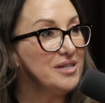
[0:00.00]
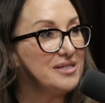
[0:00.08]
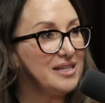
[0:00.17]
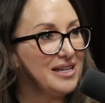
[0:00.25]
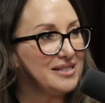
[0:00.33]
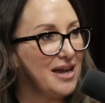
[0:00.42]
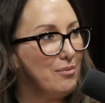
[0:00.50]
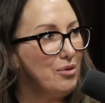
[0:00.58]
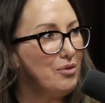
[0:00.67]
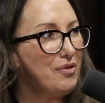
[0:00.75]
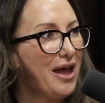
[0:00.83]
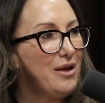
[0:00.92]
as an
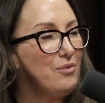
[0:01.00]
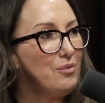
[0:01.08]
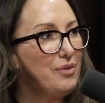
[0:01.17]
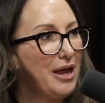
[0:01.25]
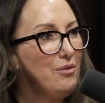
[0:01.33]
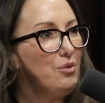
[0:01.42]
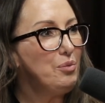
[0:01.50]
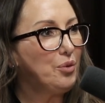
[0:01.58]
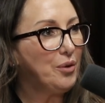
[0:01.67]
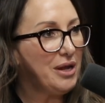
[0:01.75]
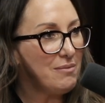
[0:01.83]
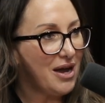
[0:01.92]
example, they were
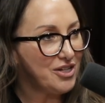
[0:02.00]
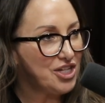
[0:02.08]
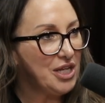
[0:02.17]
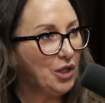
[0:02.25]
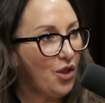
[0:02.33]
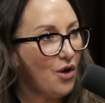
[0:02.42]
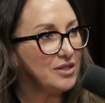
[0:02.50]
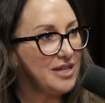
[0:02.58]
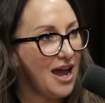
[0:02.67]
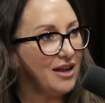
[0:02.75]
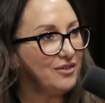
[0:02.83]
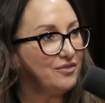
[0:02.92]
pretty much in
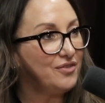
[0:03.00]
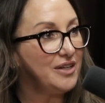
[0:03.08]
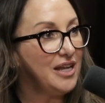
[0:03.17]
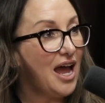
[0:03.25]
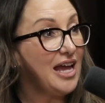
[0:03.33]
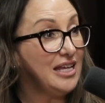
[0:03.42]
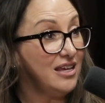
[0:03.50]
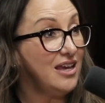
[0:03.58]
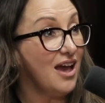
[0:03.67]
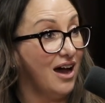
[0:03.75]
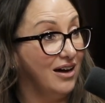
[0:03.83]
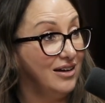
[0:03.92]
lockdown for a
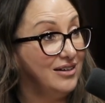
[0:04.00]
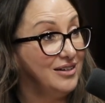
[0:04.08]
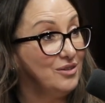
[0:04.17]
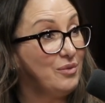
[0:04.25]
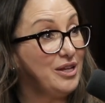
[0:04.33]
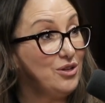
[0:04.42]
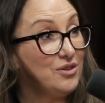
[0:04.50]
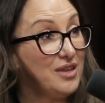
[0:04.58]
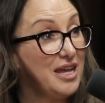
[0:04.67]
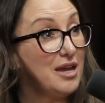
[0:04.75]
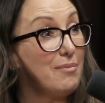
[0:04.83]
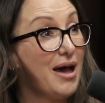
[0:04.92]
year when you
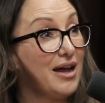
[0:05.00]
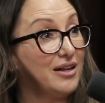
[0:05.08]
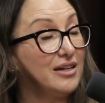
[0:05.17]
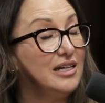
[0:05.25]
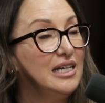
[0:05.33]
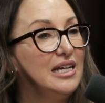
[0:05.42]
think about it.